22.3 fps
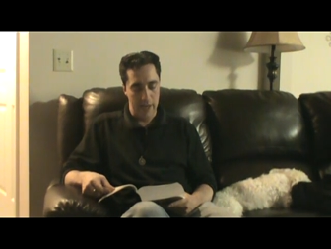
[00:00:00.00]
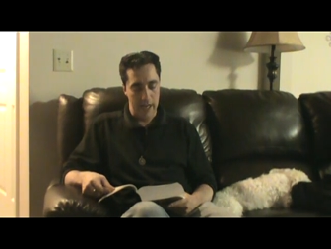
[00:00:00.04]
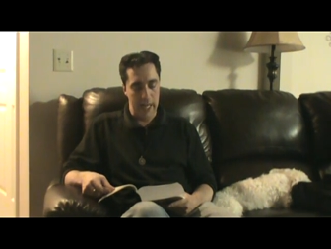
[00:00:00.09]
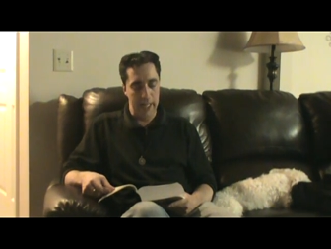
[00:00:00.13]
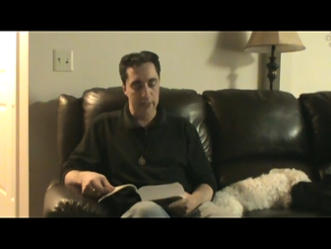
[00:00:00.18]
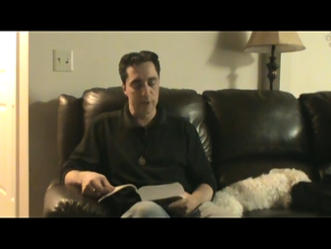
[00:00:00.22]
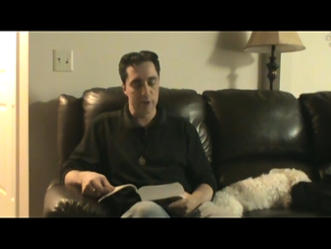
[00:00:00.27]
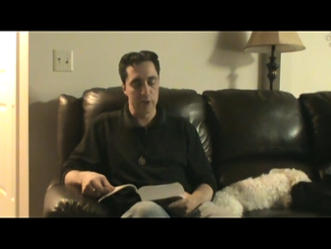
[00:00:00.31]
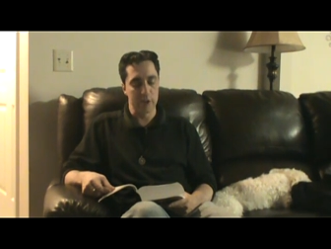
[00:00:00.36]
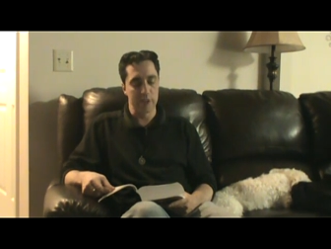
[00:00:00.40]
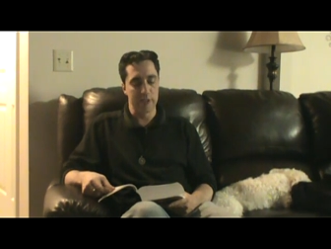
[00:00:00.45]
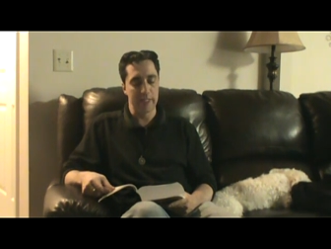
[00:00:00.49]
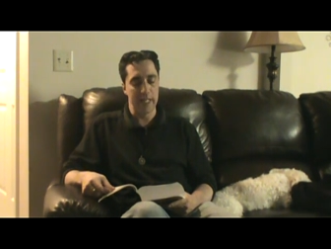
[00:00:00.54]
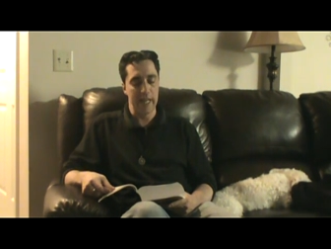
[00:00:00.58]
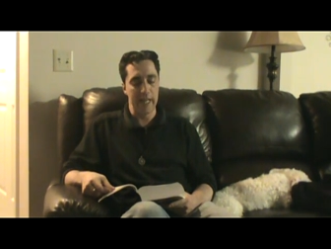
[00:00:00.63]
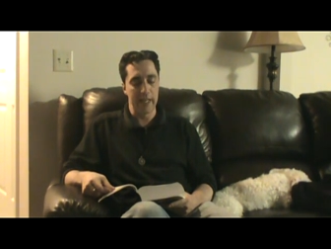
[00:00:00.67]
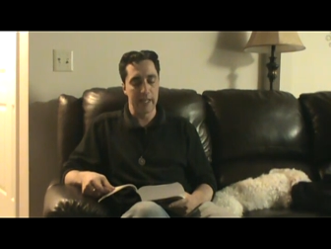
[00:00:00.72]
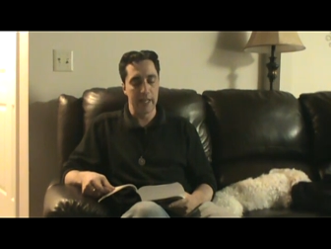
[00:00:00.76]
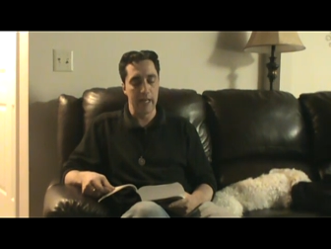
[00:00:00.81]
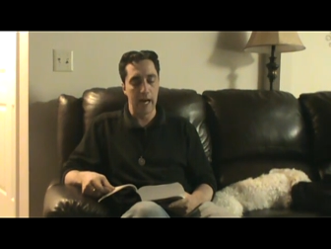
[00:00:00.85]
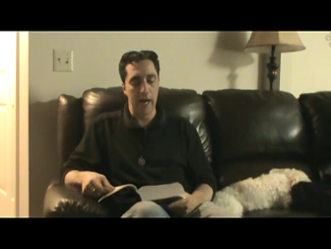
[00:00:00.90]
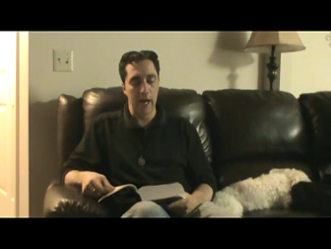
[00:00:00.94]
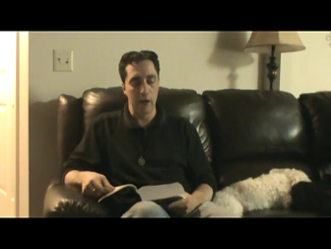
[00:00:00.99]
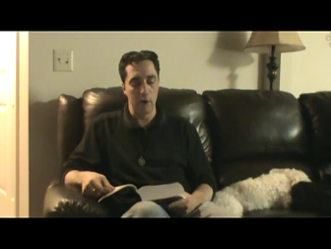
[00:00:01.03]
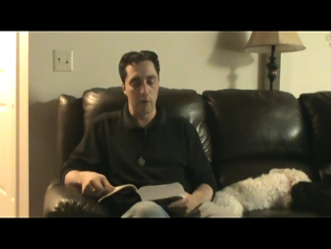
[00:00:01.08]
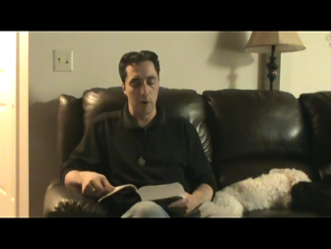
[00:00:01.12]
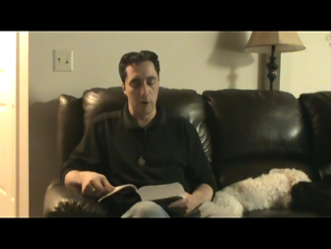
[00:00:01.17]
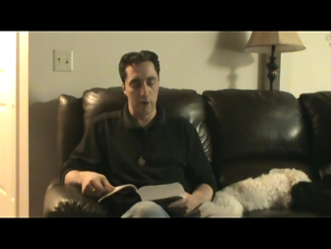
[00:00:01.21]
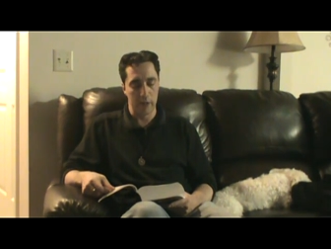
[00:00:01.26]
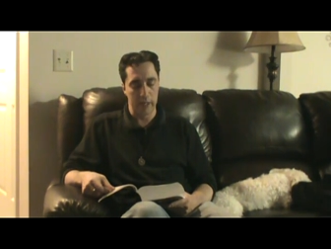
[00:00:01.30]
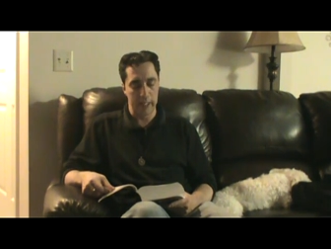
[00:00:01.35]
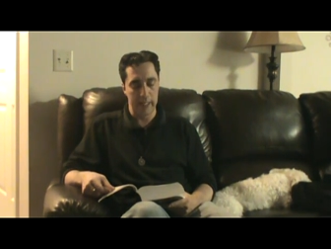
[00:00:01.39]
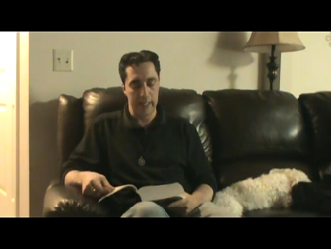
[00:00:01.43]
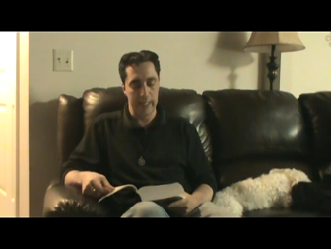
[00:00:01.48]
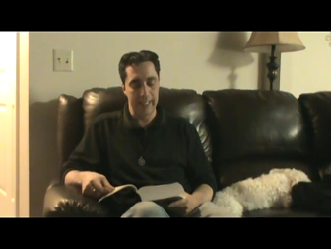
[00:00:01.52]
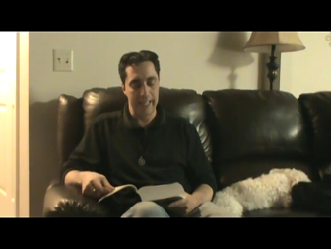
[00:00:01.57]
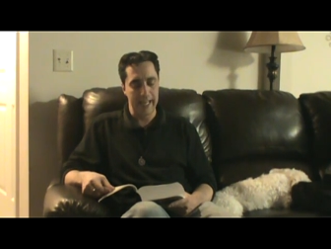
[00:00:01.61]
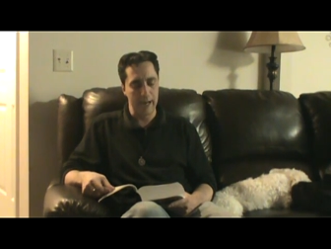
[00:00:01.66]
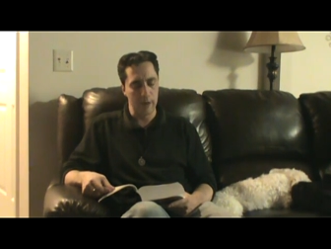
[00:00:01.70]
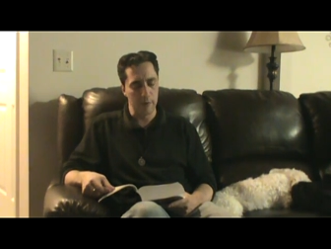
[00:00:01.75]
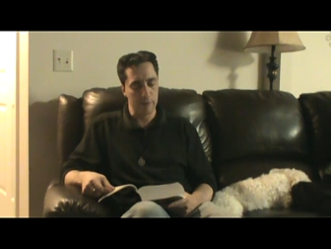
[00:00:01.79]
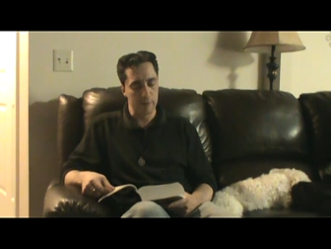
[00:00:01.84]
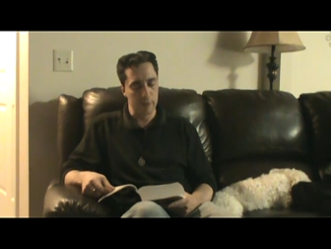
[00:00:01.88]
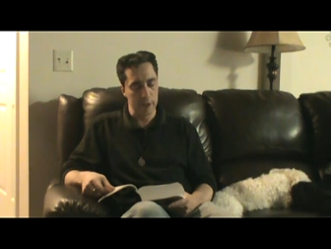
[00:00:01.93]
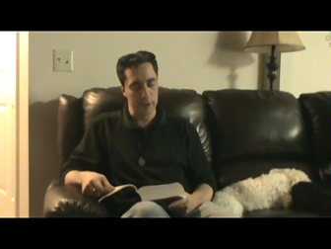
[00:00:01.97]
and a satanic hierarchy
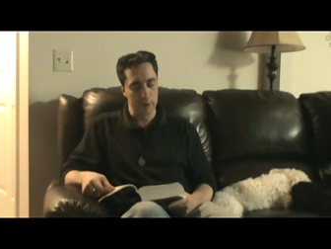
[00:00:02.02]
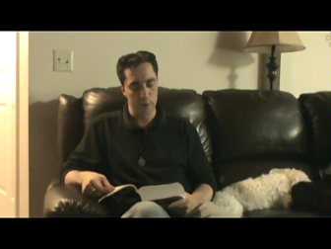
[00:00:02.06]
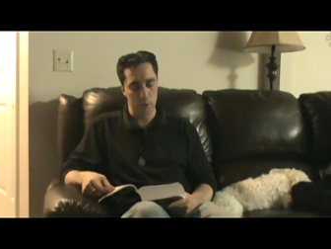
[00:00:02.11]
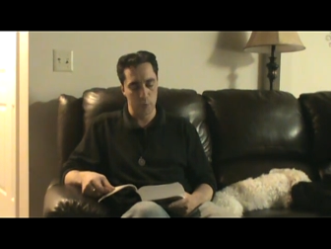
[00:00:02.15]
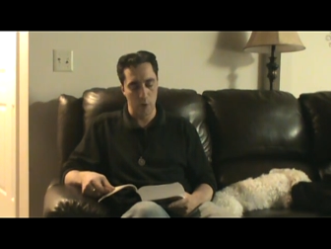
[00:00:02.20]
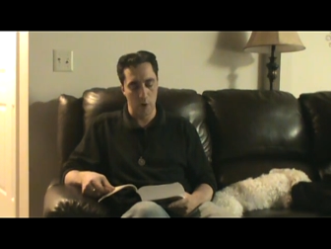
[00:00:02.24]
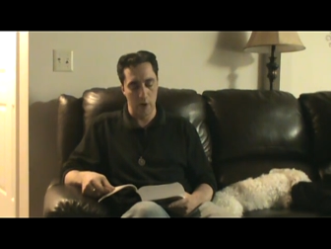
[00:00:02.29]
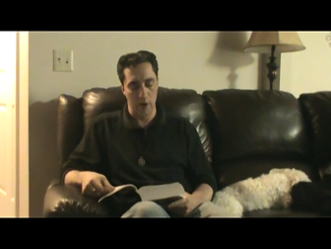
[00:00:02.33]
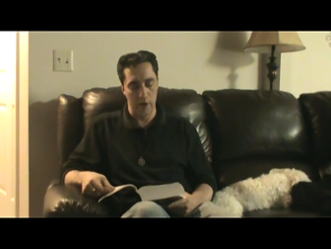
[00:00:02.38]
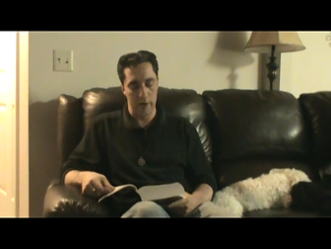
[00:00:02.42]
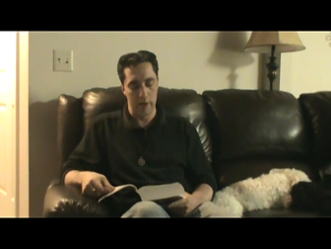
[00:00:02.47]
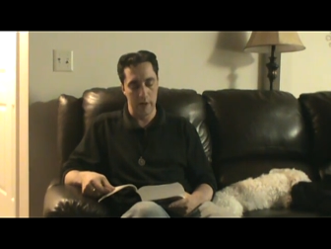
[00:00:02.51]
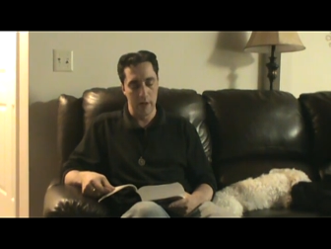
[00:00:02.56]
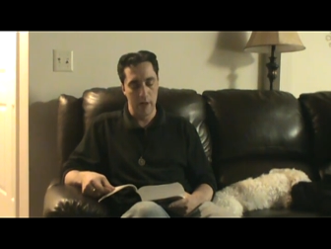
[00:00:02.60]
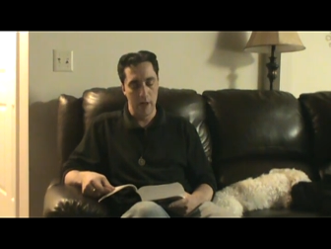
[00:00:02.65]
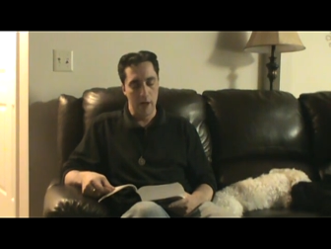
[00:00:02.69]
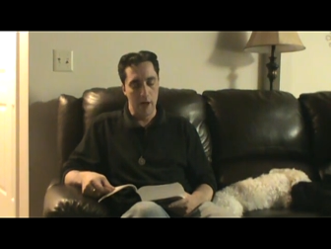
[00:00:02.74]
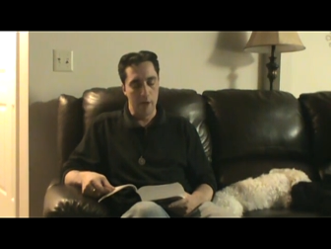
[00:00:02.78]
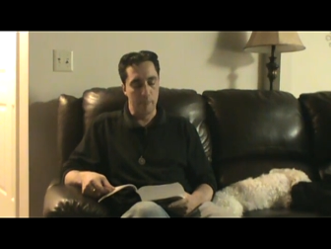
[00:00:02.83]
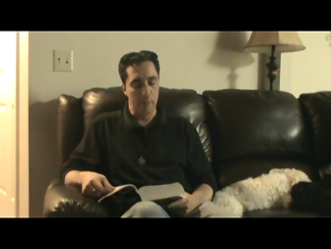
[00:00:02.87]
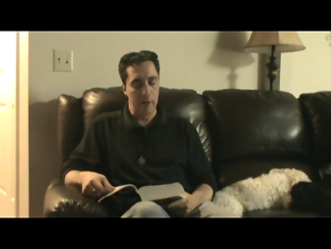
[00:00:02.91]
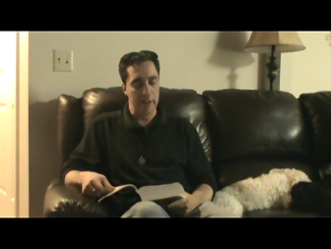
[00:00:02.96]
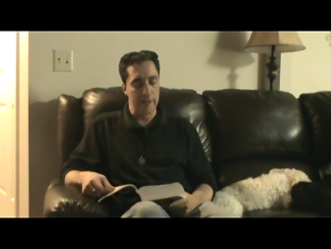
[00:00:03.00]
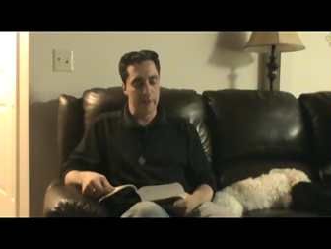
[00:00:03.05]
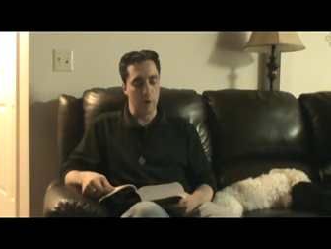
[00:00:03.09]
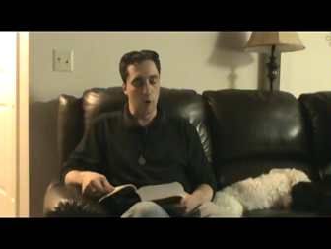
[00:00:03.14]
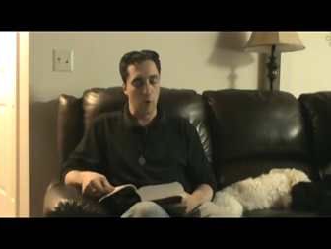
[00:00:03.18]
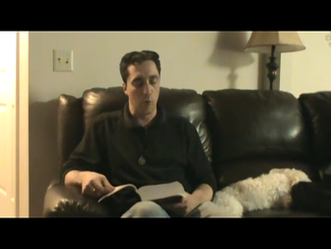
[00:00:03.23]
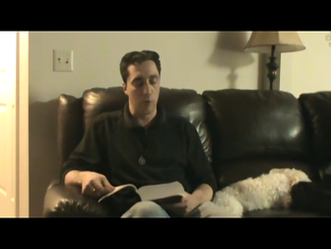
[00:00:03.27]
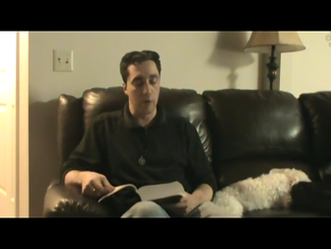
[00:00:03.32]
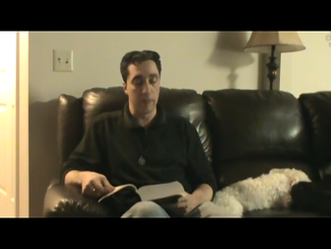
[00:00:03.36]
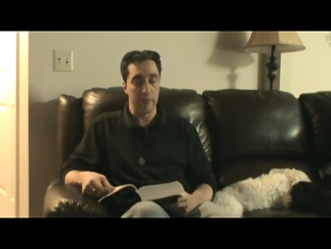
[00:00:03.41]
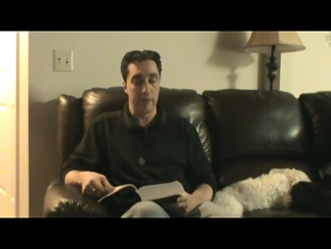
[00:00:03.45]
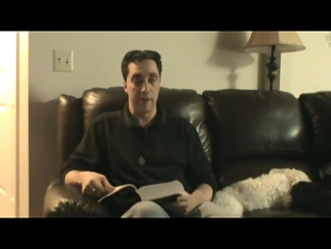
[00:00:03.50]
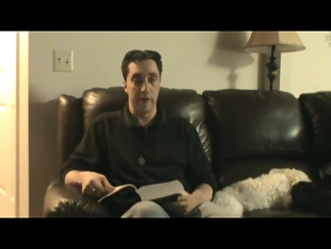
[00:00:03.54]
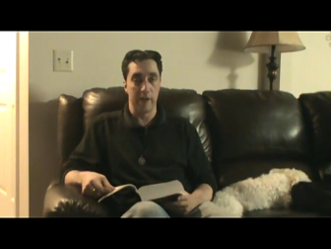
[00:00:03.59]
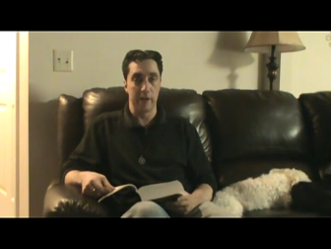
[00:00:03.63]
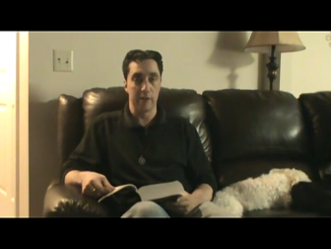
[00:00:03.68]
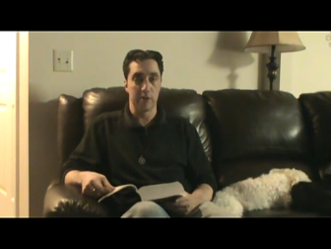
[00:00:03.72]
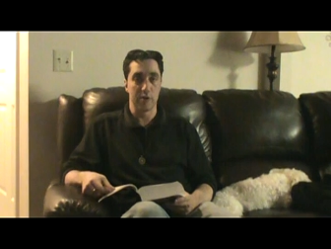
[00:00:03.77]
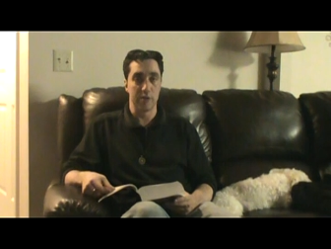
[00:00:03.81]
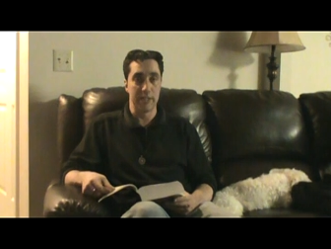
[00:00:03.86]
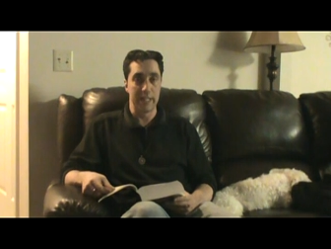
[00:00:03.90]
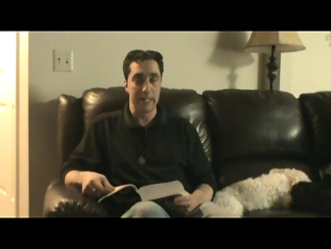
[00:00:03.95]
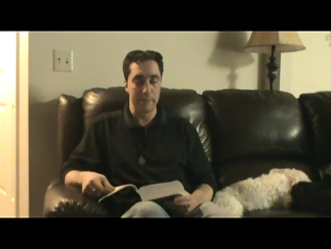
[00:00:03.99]
carefully drawn by the
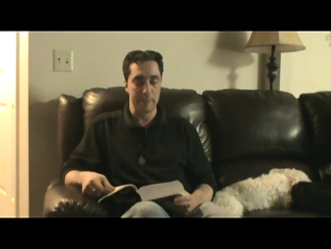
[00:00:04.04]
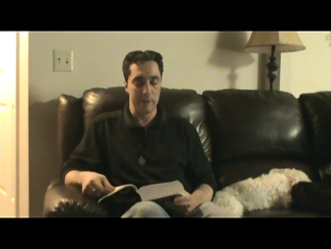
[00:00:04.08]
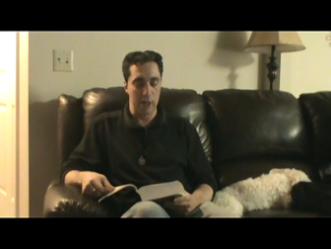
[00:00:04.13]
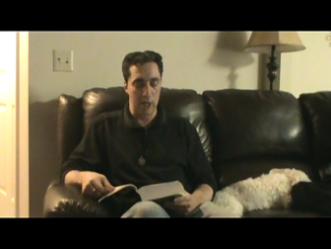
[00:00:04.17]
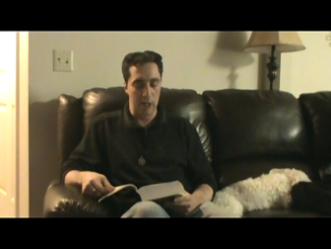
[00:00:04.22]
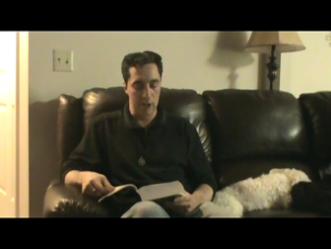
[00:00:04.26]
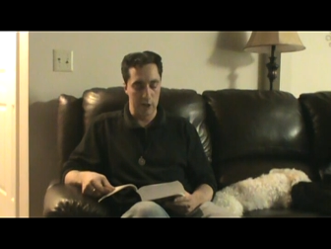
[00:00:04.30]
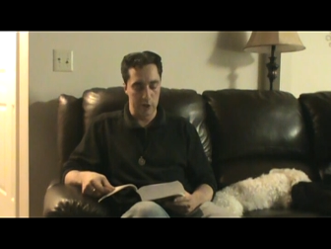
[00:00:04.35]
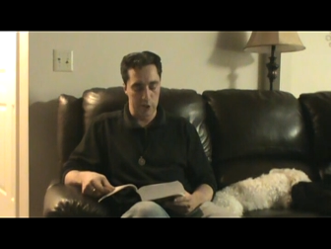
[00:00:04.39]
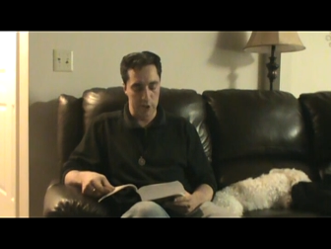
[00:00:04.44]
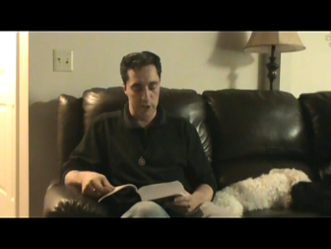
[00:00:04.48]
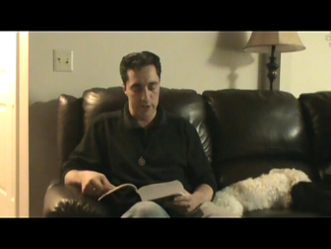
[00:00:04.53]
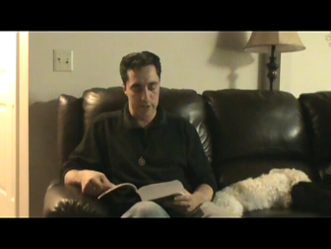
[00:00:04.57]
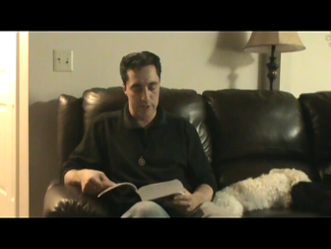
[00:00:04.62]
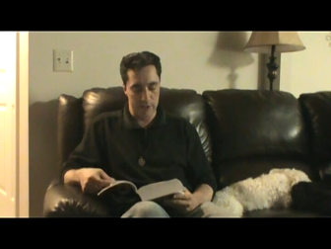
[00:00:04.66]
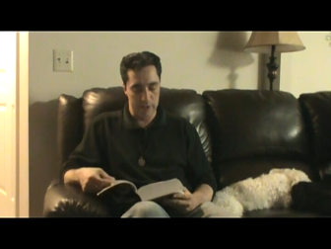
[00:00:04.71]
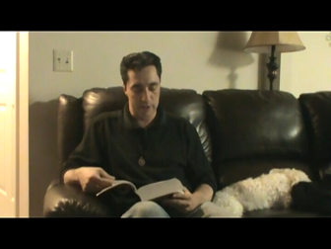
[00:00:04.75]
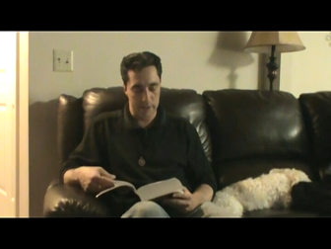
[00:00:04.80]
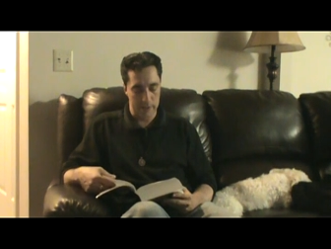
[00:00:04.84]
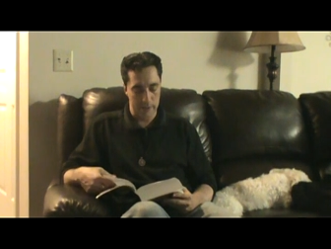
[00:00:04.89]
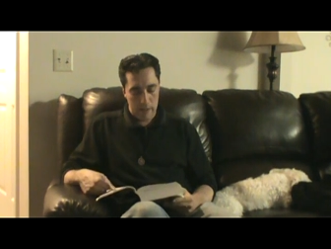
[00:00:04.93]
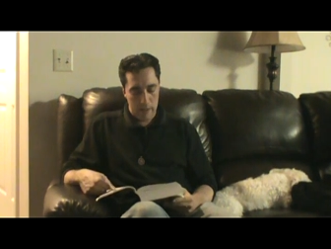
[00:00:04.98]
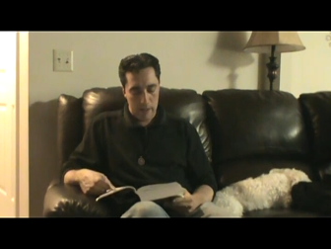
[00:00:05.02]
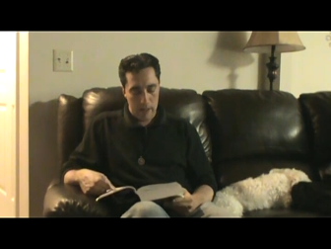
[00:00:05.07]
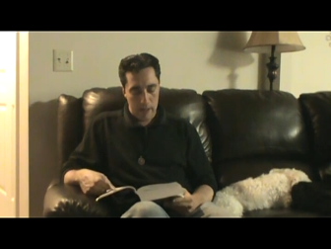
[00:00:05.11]
orthodox demonologists.